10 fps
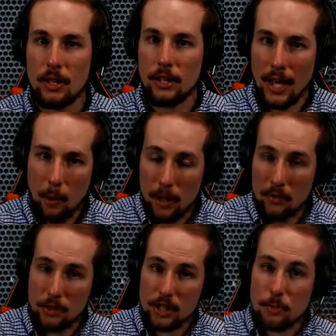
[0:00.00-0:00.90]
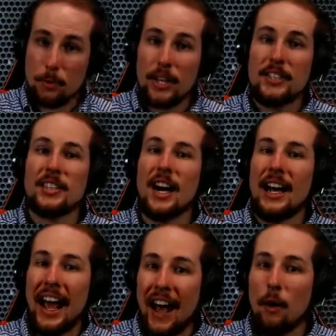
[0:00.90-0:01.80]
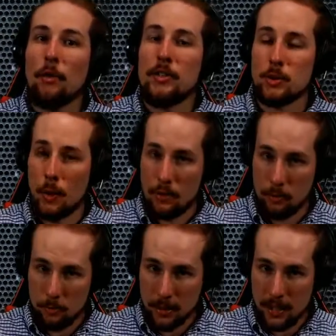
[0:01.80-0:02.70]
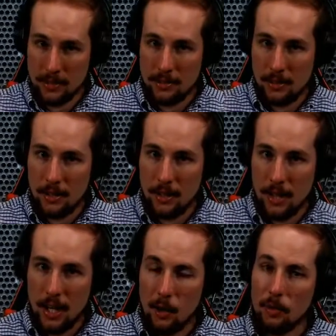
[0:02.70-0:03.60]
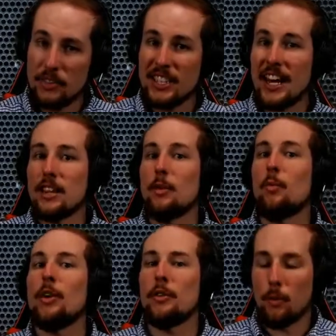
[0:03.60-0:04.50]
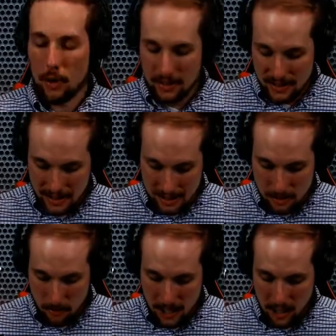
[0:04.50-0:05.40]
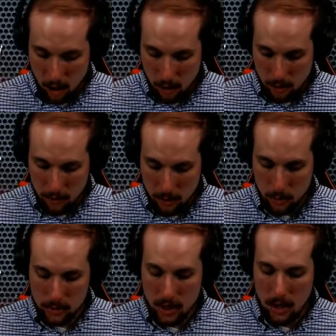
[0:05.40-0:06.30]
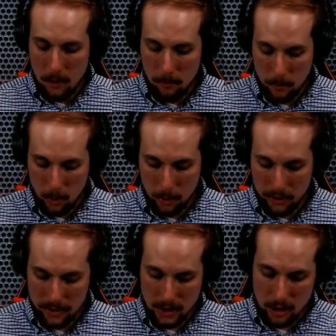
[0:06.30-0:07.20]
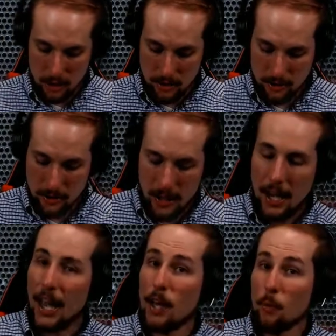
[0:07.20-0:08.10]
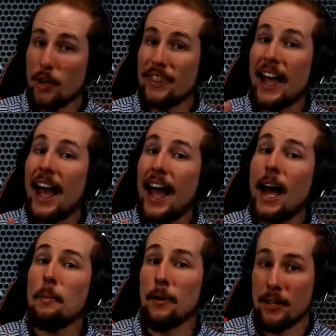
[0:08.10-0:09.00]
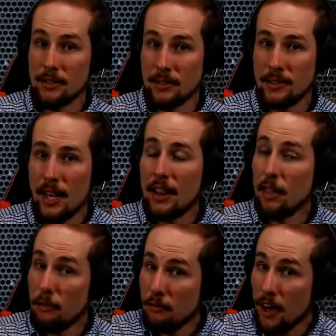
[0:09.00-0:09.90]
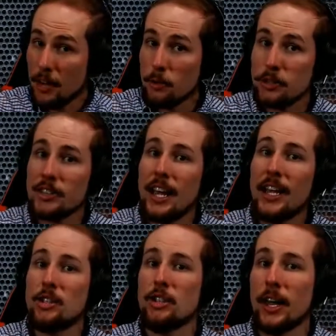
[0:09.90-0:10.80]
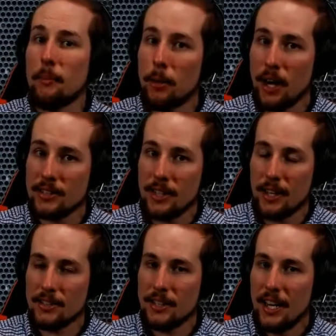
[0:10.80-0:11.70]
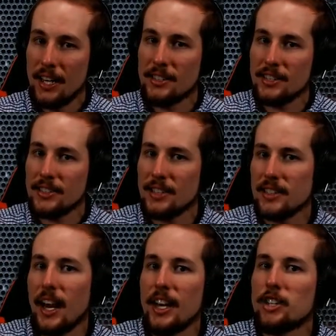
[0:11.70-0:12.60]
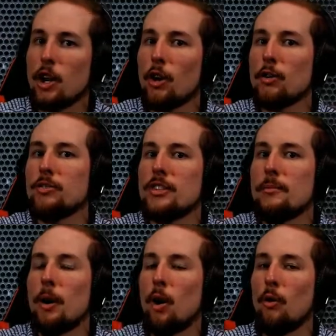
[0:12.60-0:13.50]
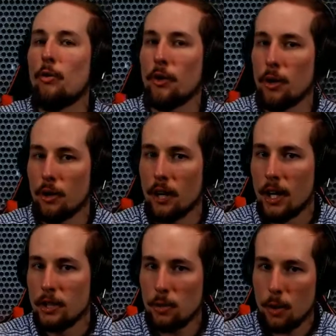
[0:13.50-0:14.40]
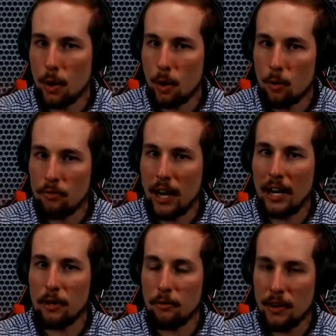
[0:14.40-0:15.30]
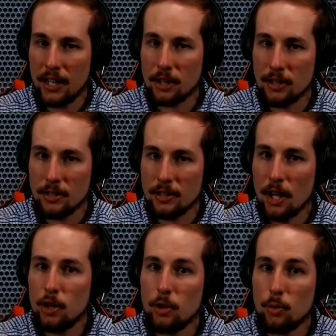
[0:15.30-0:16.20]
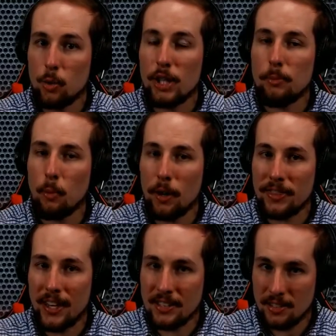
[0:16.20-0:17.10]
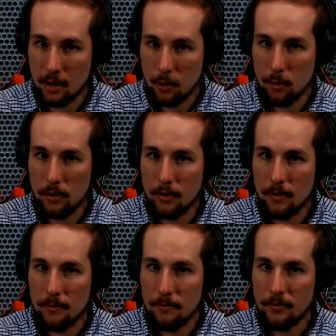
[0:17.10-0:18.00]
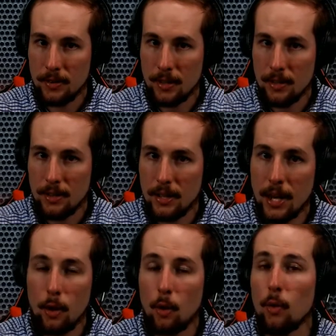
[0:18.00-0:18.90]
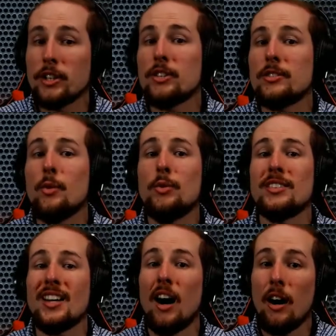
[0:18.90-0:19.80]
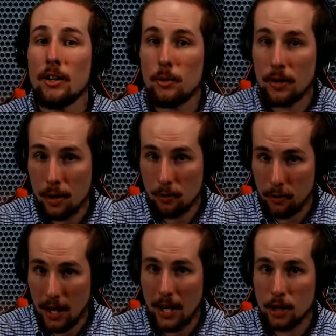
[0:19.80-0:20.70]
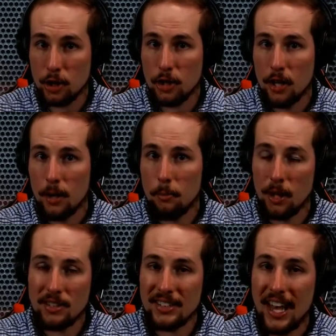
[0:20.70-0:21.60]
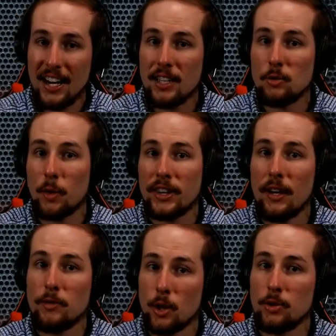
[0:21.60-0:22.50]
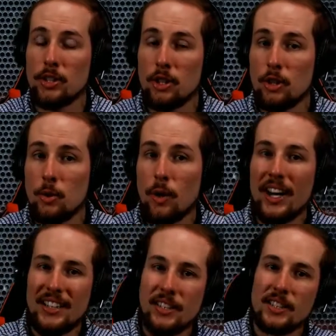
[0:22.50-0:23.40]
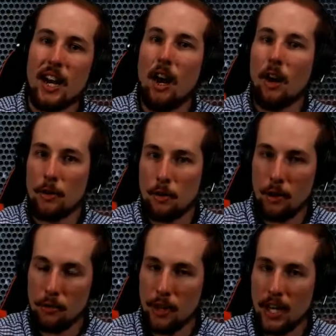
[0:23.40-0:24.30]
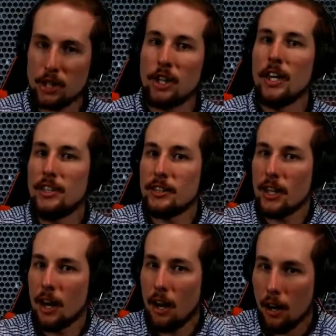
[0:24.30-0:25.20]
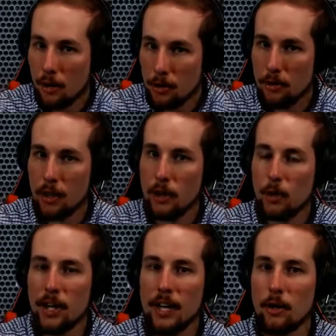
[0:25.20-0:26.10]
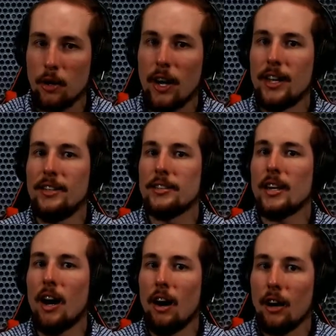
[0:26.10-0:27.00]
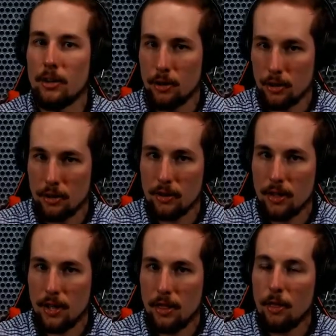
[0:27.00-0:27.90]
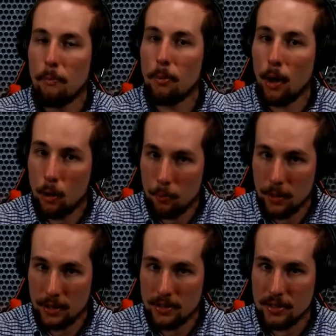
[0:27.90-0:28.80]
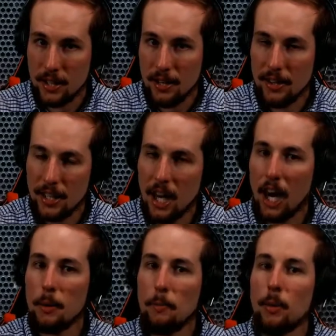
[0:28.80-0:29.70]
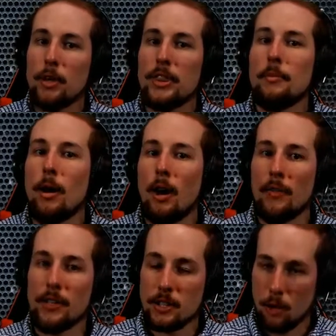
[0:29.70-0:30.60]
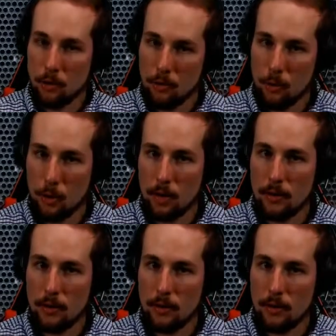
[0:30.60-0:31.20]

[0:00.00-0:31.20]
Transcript: Now we have displaced God out of his rightful place, and we've decided that we're the ones that get to make all of those moral decisions. And when that happens, the final stage in that process is it says God turns them over to their own vile affections to reap what they sow. They are going to sow dishonor in their flesh because that is what they have chosen to do dishonor their flesh, dishonor their creator, dishonor the purpose that God put them on this earth for.